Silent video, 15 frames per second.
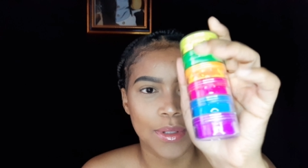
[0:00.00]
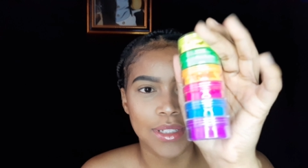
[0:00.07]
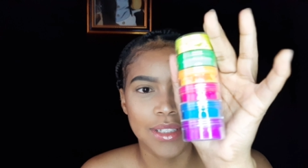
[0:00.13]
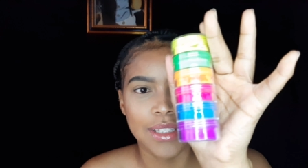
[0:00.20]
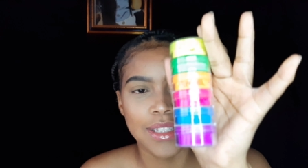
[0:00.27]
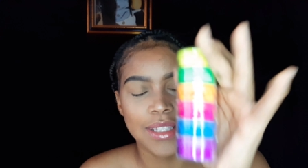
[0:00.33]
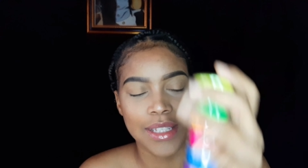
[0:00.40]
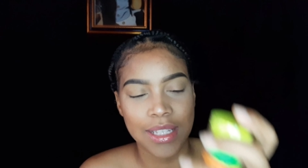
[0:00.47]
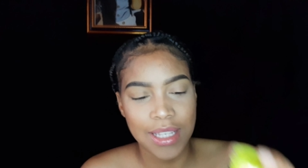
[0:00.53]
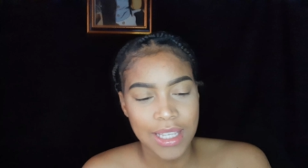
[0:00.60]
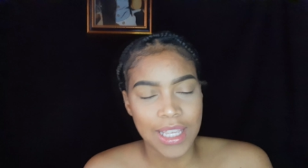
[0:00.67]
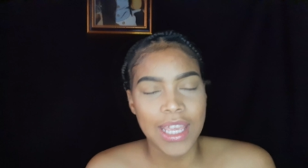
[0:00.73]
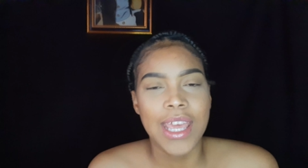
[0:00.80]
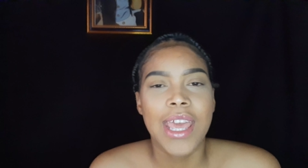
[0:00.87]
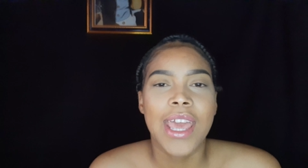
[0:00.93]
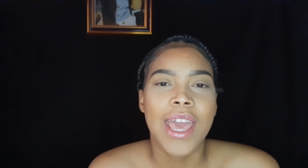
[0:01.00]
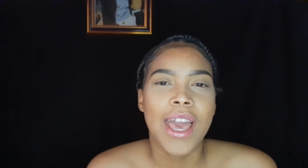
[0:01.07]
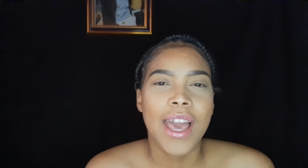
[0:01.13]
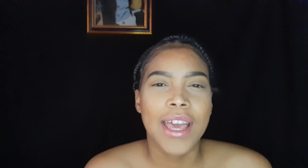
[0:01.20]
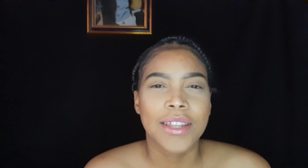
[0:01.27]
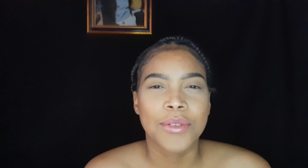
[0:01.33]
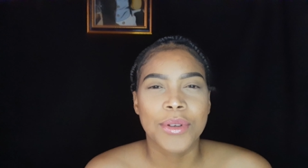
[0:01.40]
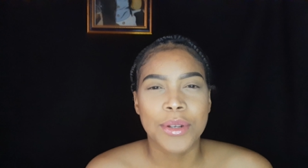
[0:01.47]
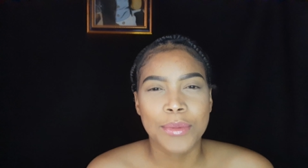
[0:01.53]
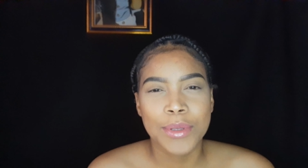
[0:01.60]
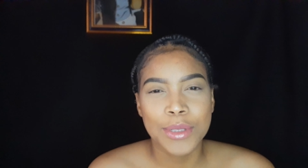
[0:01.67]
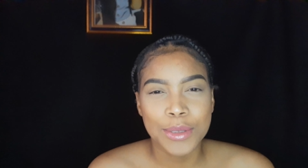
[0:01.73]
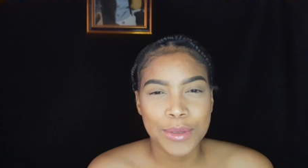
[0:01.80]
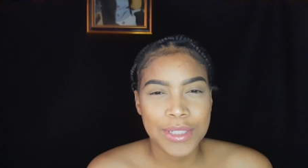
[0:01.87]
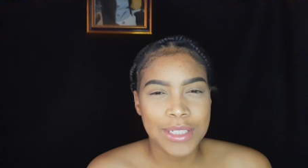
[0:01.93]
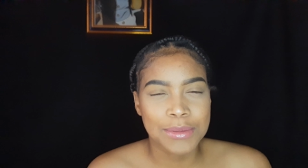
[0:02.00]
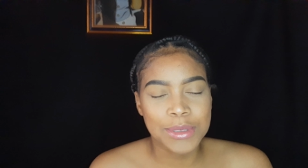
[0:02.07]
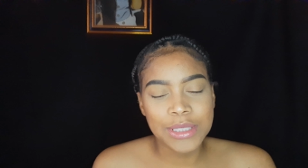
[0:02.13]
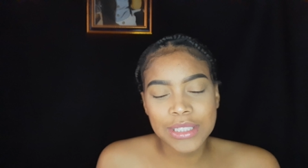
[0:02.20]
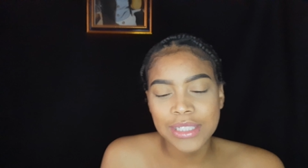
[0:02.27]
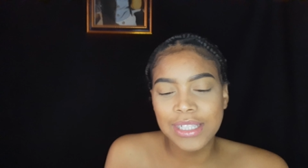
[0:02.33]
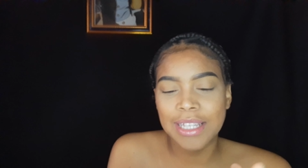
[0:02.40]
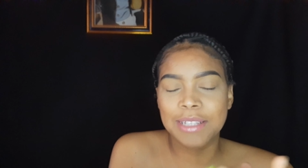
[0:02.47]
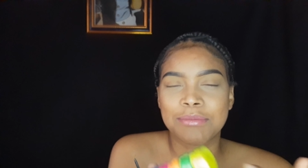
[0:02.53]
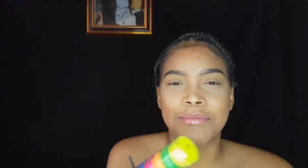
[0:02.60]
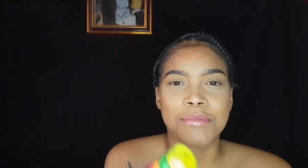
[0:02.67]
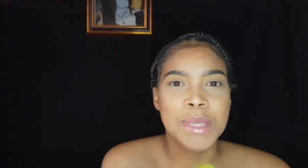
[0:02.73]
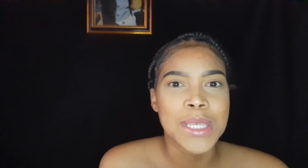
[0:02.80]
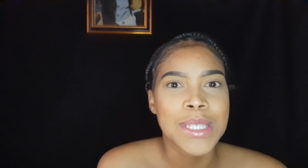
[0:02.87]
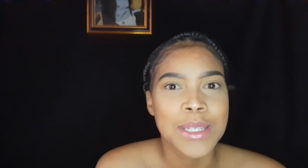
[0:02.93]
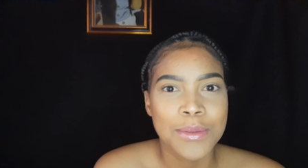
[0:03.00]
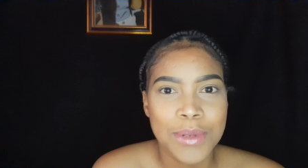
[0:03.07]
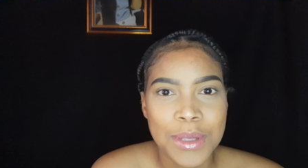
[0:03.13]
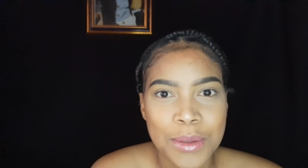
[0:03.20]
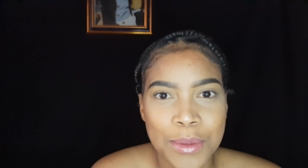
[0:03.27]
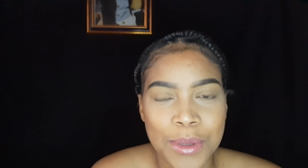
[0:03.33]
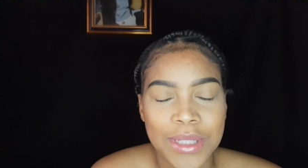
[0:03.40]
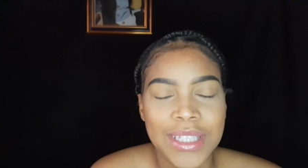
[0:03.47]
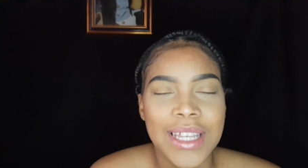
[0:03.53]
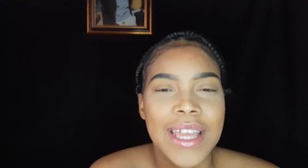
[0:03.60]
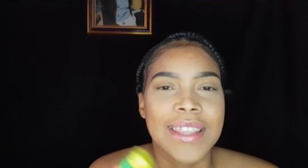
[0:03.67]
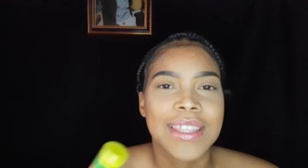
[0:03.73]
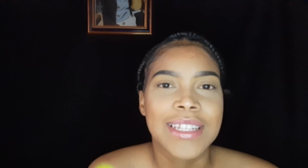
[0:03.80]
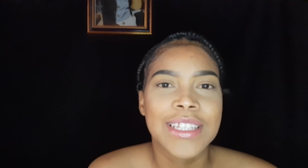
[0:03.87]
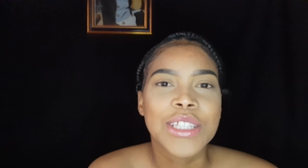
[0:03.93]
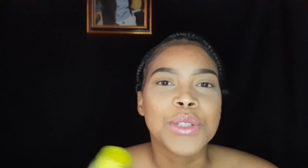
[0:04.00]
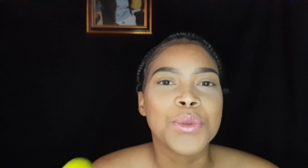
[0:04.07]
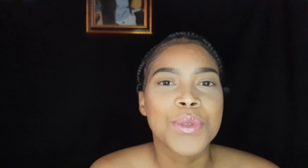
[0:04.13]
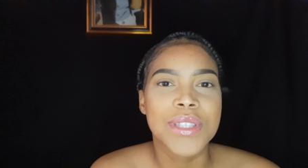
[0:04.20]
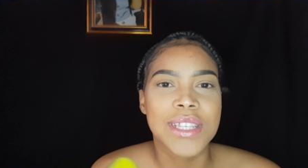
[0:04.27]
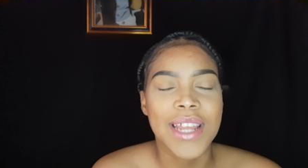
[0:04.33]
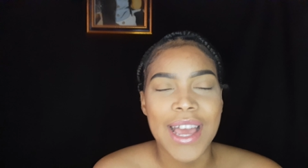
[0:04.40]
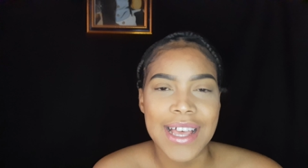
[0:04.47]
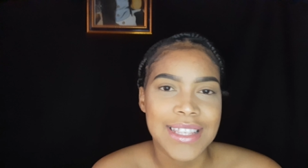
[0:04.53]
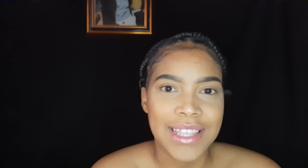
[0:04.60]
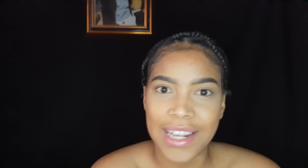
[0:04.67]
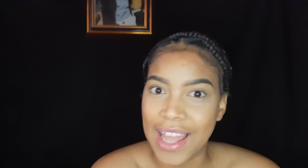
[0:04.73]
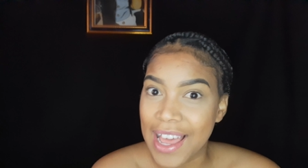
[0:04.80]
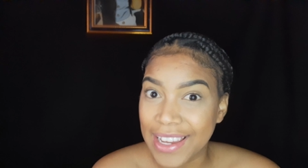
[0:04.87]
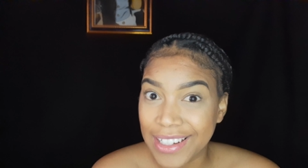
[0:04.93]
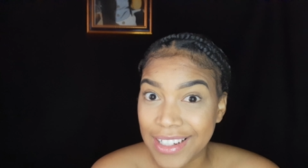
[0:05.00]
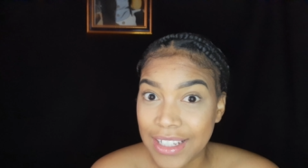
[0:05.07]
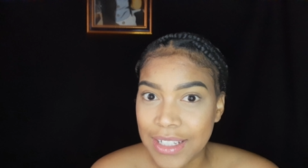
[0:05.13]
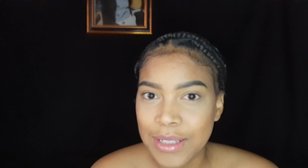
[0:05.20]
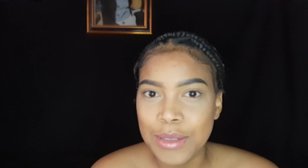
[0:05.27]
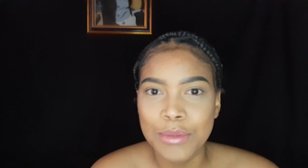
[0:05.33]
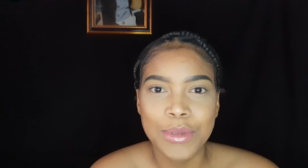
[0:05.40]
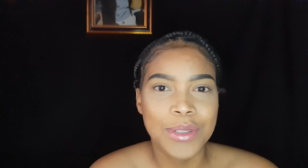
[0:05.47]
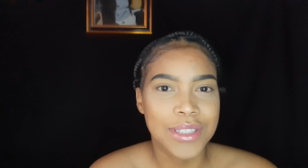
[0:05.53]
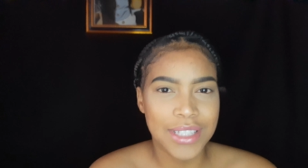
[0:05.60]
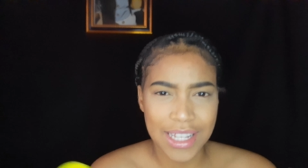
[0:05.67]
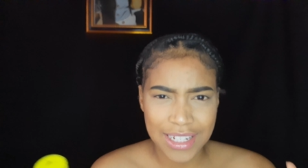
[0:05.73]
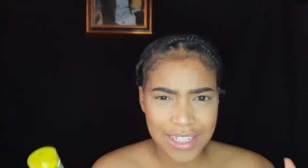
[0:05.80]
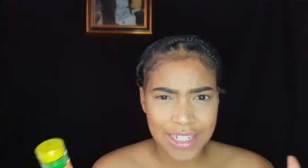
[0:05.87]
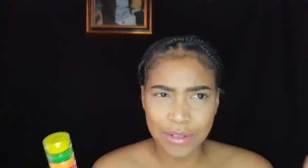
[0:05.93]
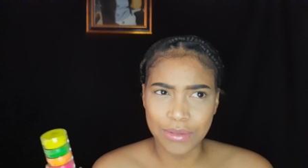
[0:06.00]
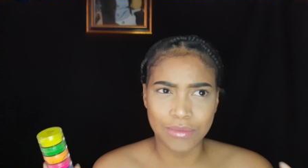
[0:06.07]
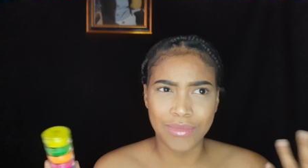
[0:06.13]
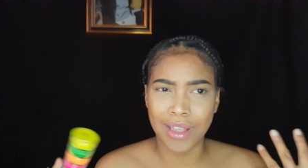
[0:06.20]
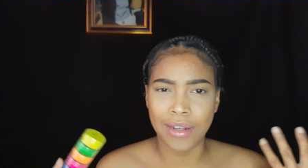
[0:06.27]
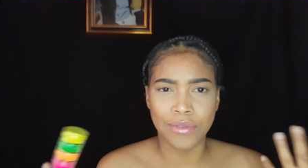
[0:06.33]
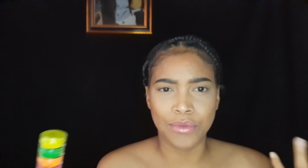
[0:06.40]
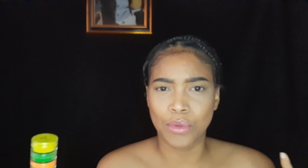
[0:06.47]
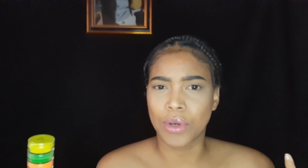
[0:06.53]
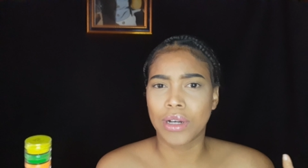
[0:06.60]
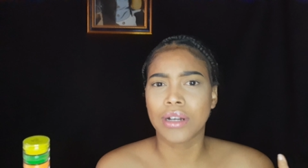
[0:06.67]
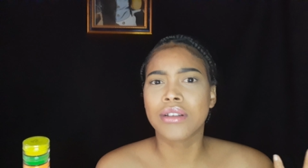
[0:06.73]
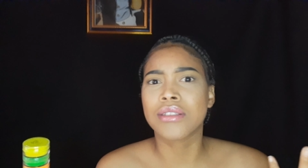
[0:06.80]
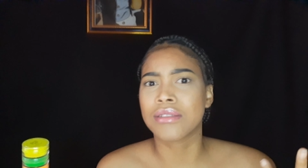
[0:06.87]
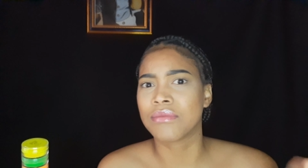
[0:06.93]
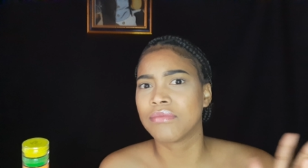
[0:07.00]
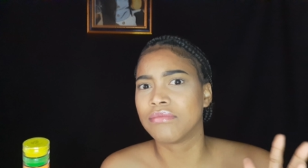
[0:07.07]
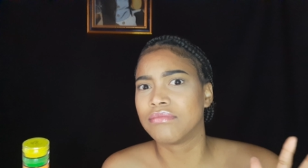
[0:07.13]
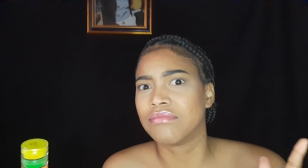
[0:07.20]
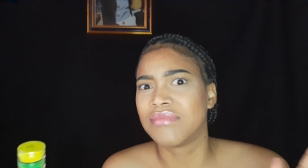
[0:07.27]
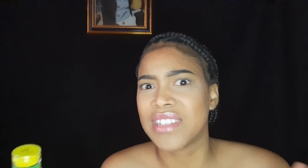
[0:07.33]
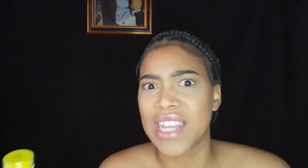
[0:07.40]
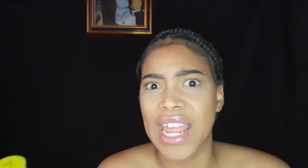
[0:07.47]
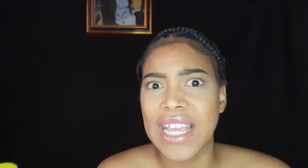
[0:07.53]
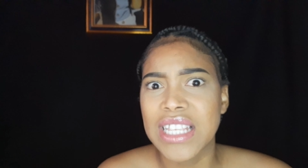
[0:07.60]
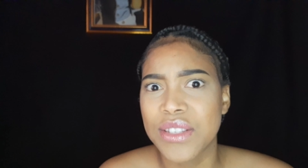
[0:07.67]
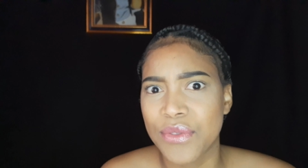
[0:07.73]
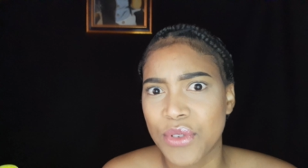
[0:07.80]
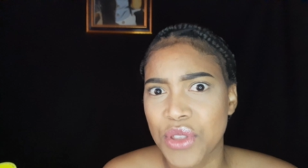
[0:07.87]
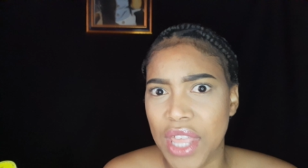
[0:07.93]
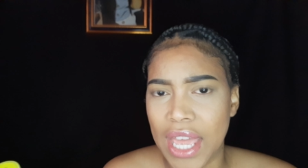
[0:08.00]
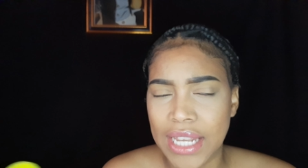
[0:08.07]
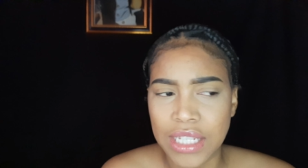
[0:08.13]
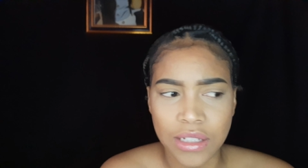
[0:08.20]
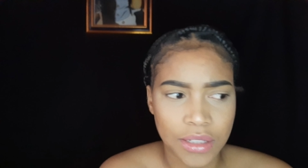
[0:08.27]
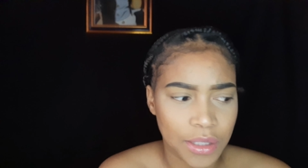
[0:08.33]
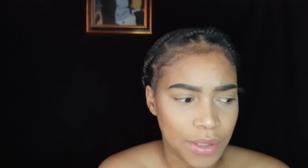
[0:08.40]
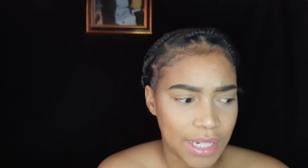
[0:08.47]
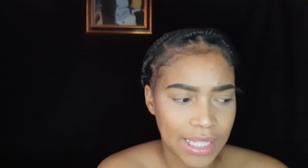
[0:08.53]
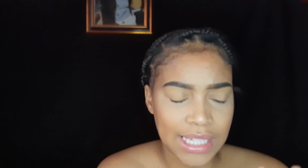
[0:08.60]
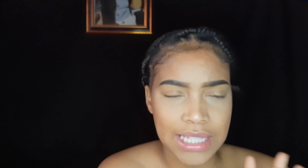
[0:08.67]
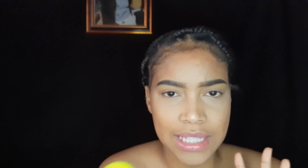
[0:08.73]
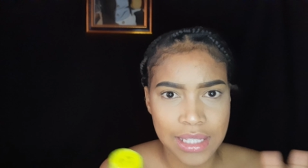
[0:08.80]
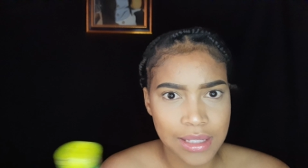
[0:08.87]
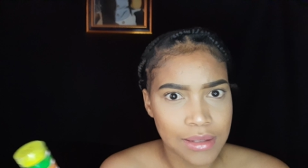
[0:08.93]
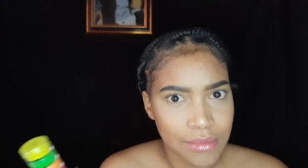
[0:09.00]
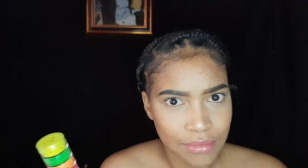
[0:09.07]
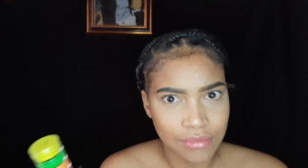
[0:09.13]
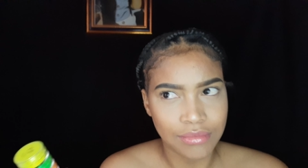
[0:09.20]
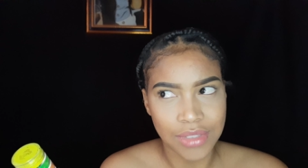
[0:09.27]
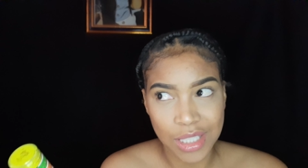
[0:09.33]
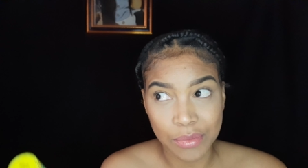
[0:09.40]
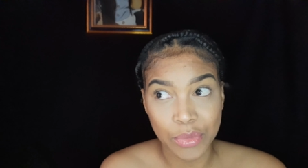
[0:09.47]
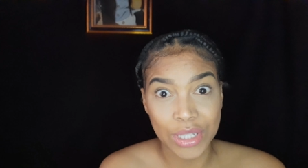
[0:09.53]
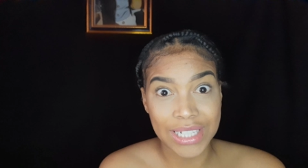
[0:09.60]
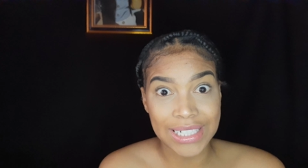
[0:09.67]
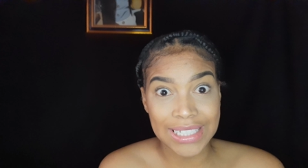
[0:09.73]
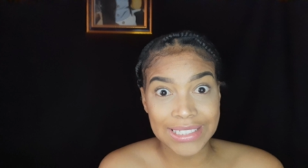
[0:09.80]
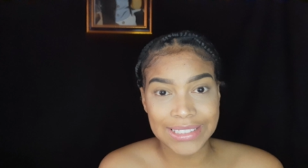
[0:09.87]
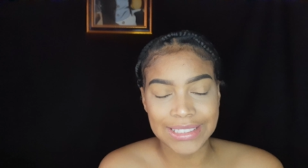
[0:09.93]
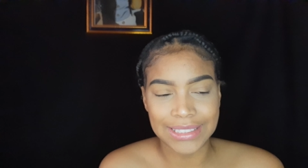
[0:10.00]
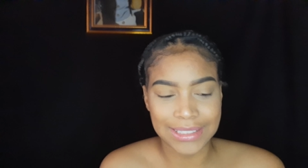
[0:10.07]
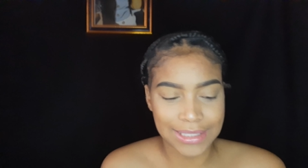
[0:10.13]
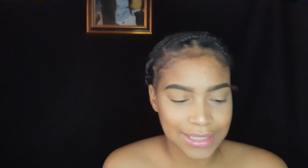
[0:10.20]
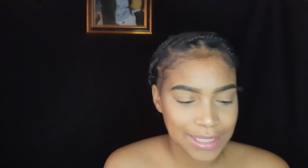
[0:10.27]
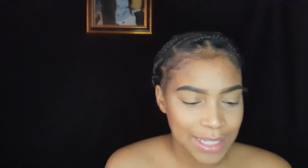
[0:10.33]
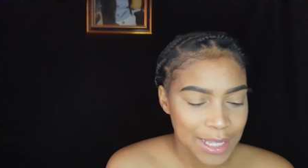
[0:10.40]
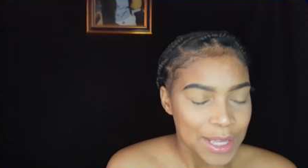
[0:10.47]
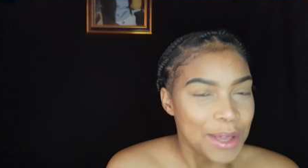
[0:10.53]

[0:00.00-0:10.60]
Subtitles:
ones. And what I'm gonna do is I'm just gonna like mix it with water and then use it as a liner, because it actually kind of works nice for that, you know, like it's pretty decent.